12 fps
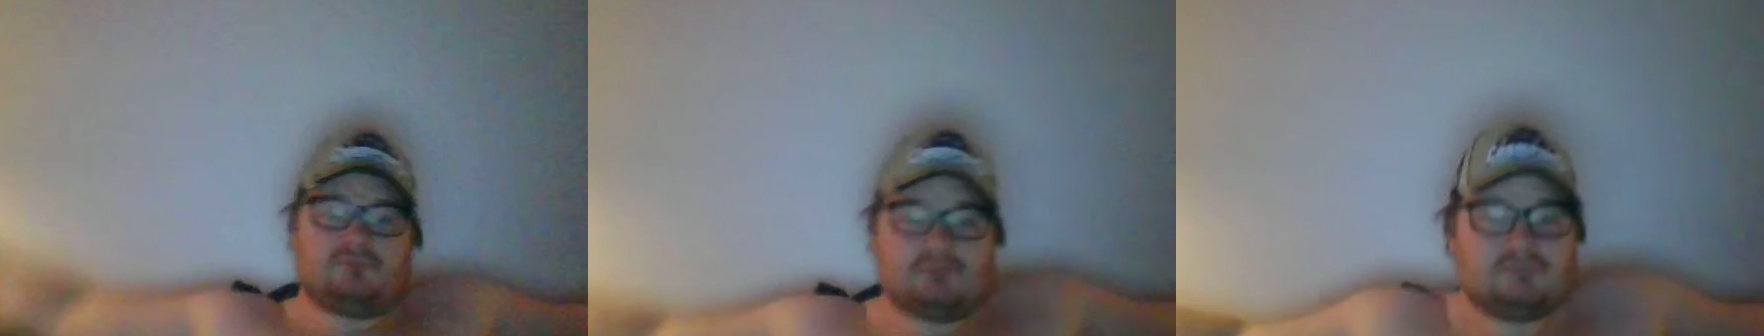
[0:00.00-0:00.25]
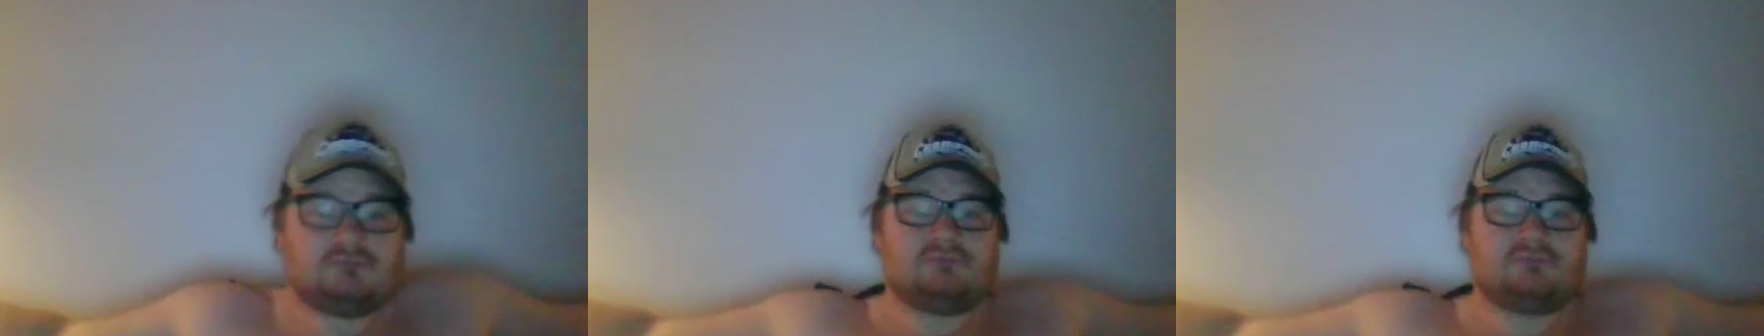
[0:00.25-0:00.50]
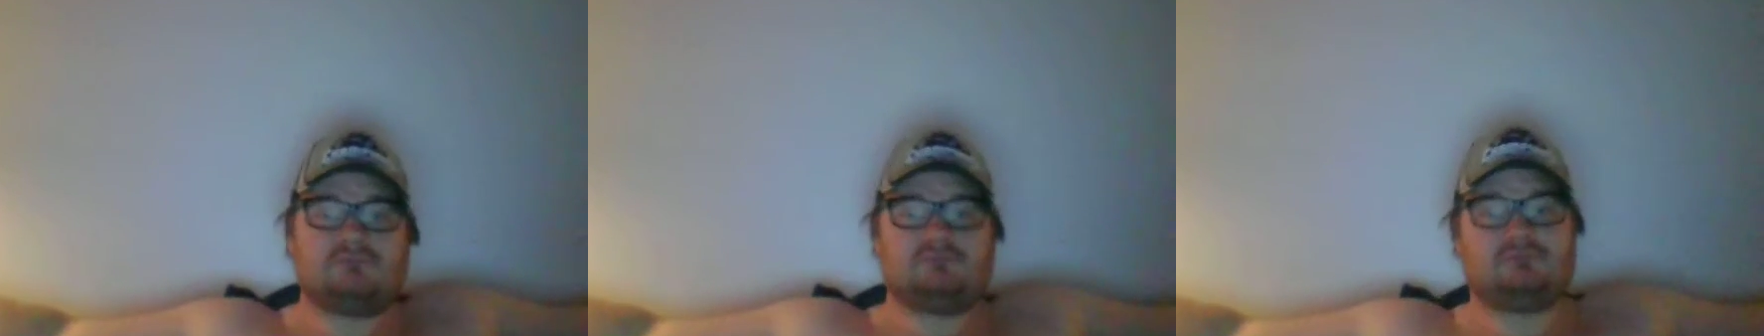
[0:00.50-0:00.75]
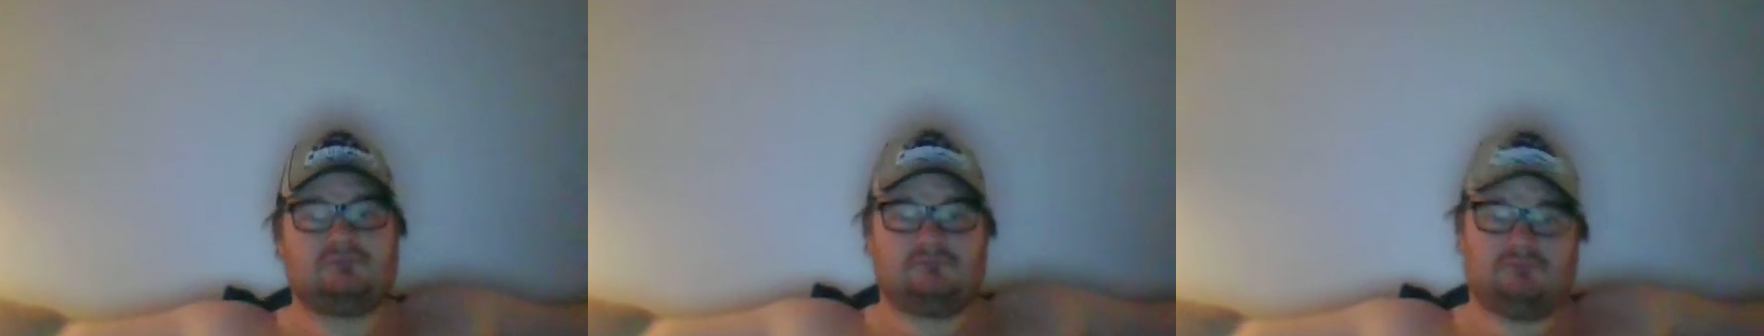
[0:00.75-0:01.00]
a southpaw,
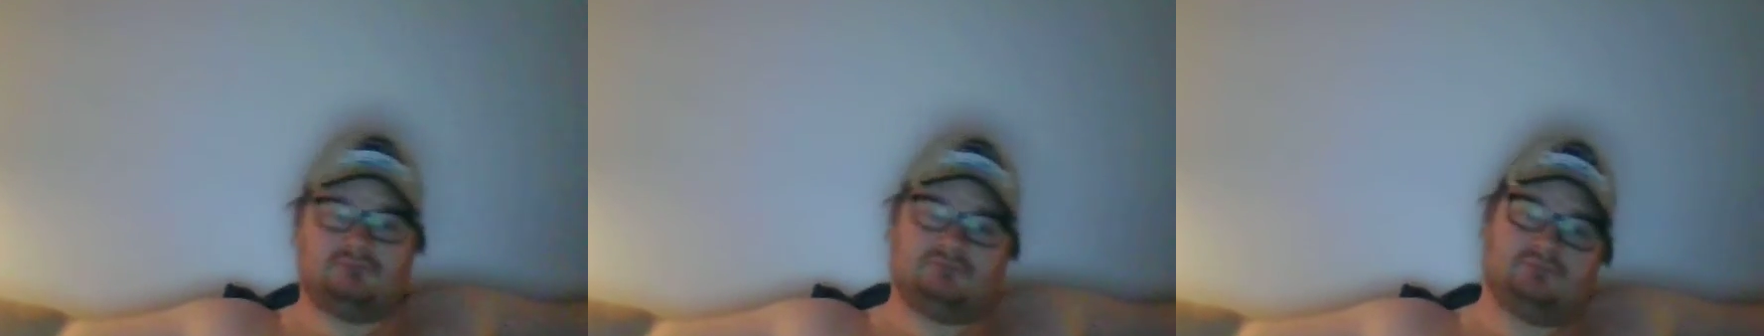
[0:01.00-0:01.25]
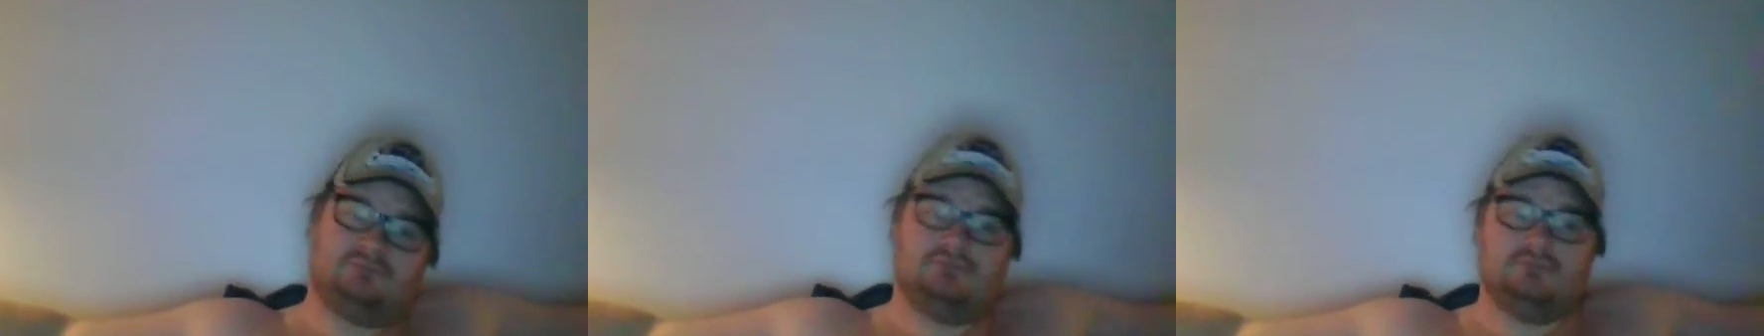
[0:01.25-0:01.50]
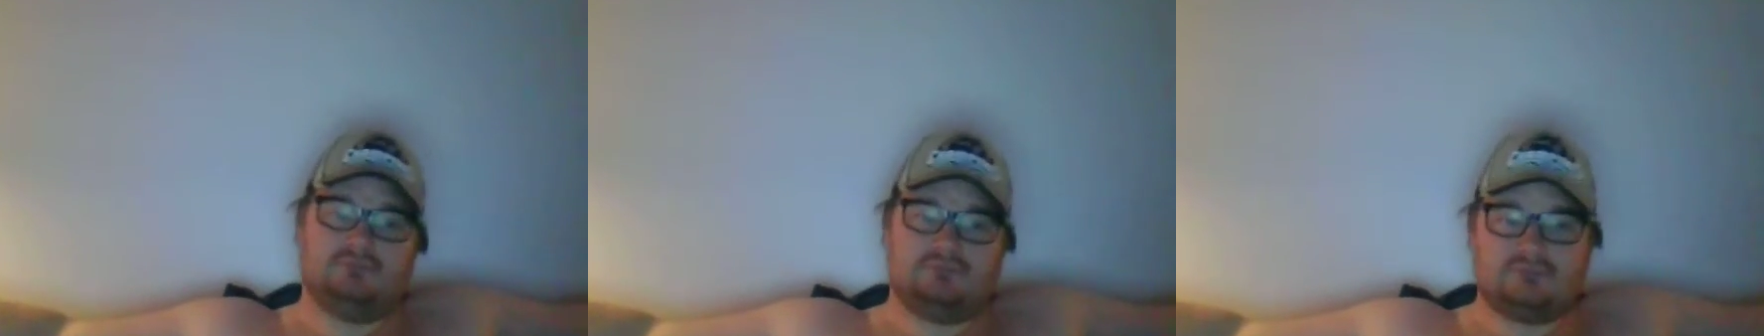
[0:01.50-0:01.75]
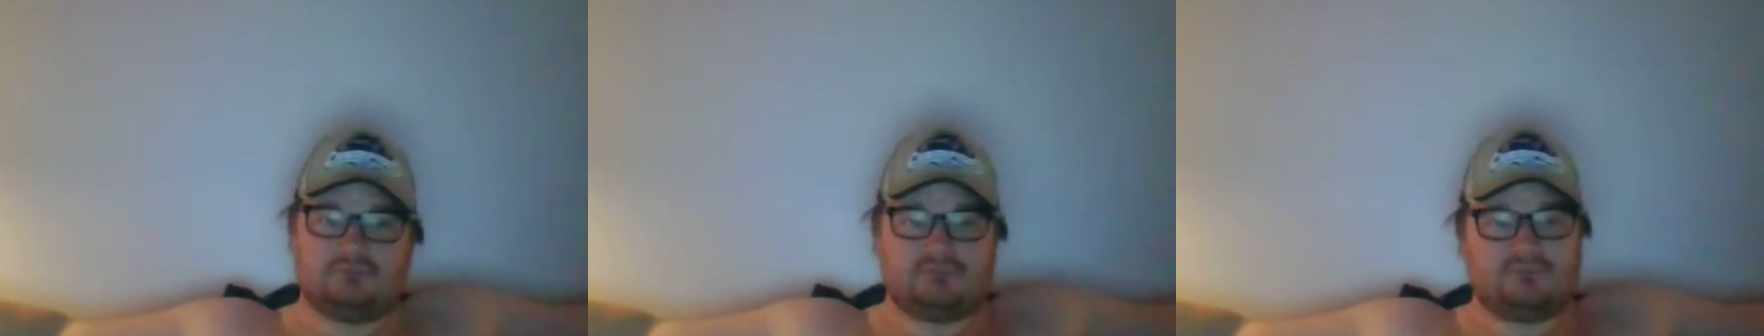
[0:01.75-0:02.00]
you gotta ask him,
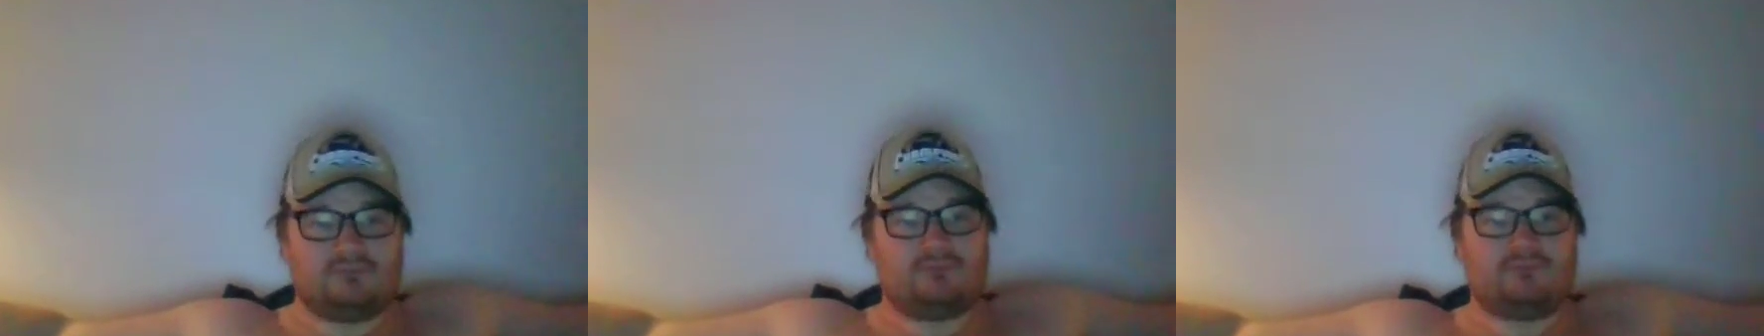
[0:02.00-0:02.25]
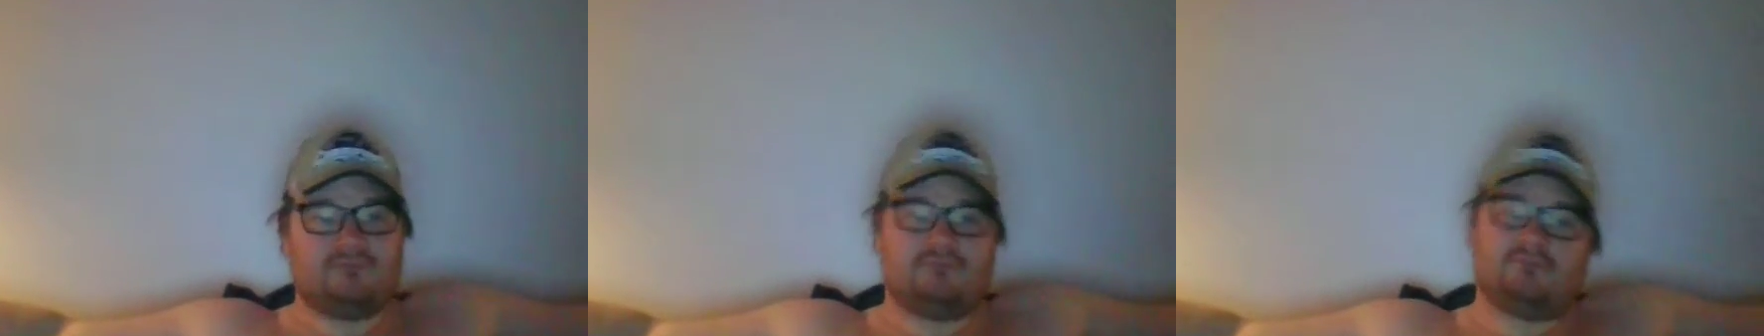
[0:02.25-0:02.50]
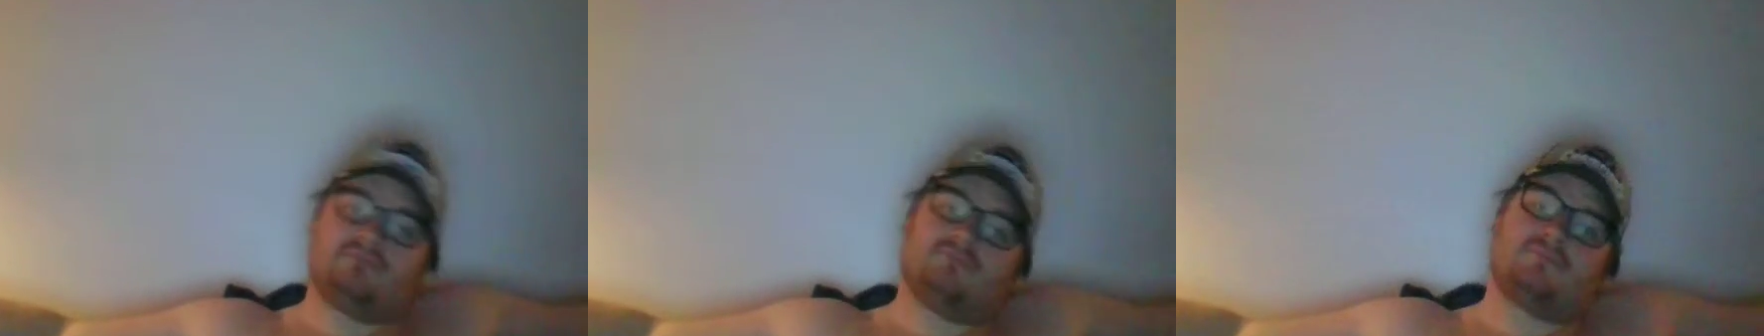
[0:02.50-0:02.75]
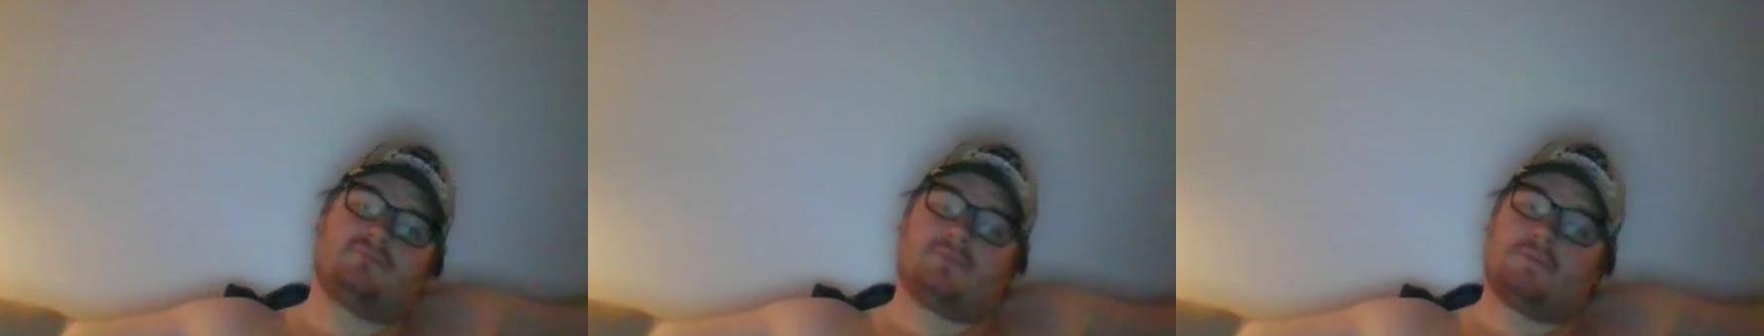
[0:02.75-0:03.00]

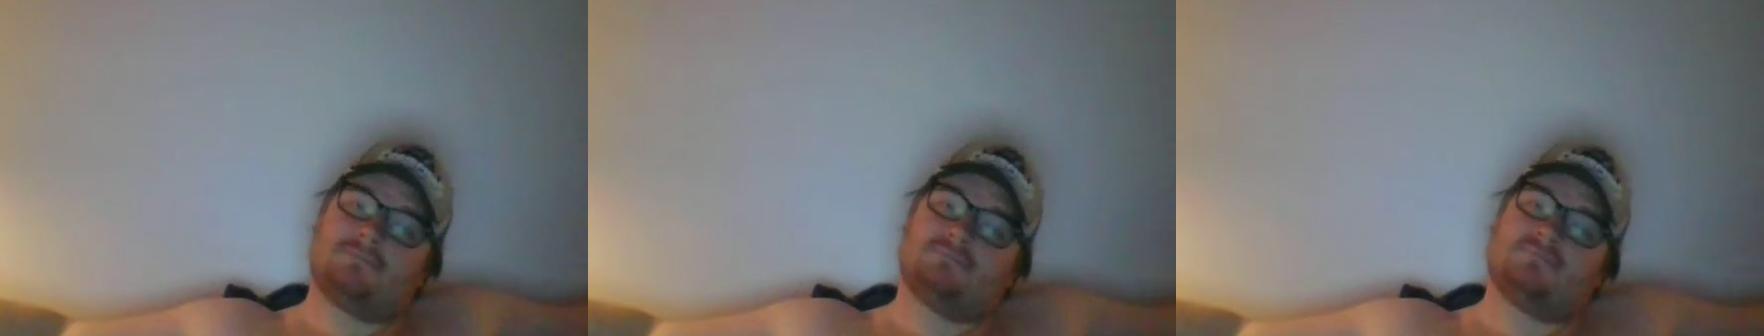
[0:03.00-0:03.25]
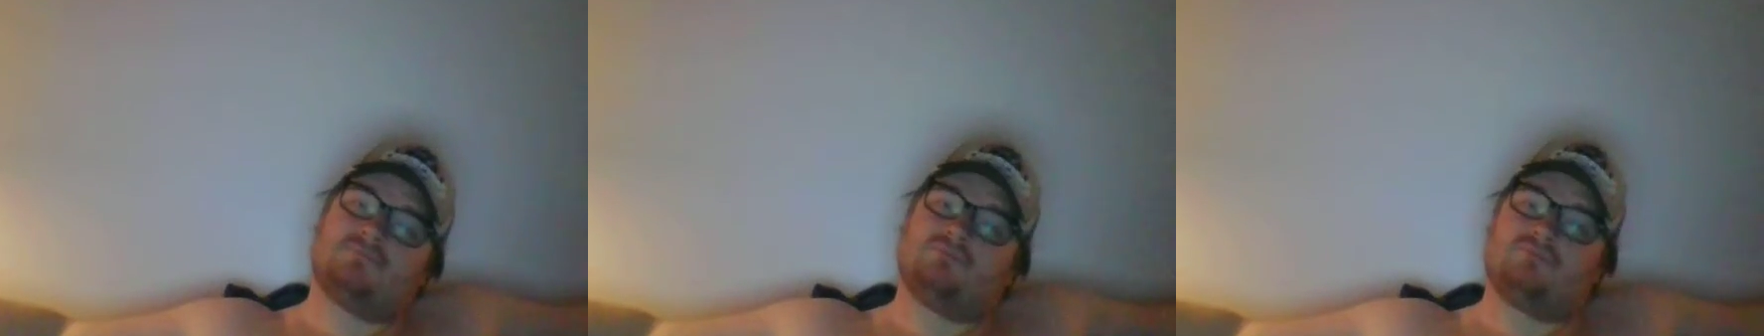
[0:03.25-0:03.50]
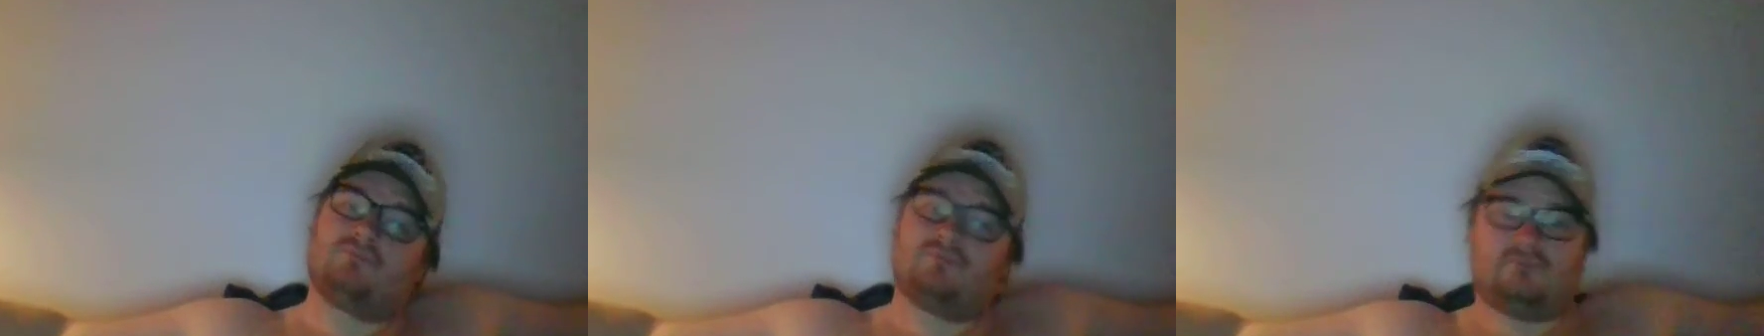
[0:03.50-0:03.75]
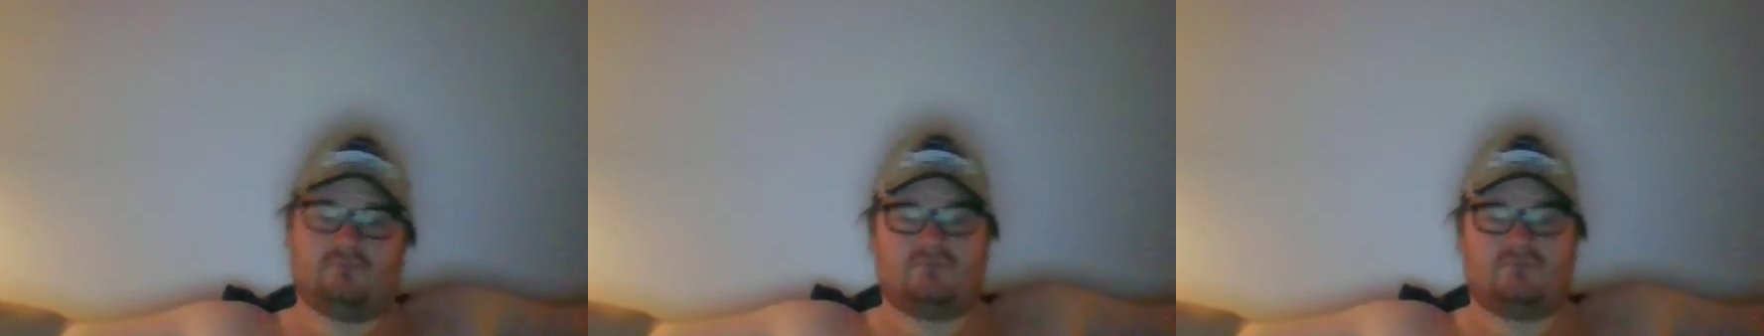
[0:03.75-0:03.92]
what are you thinking of me?